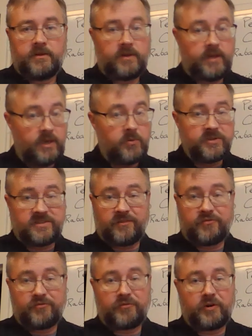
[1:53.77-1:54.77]
He was the
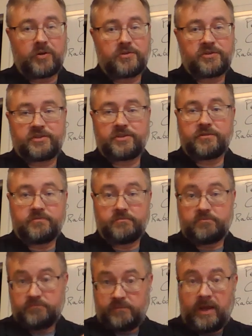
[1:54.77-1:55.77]
first
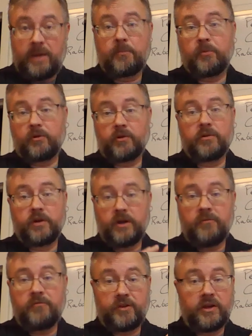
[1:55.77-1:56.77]
emperor
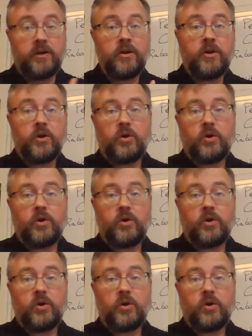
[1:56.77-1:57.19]
of the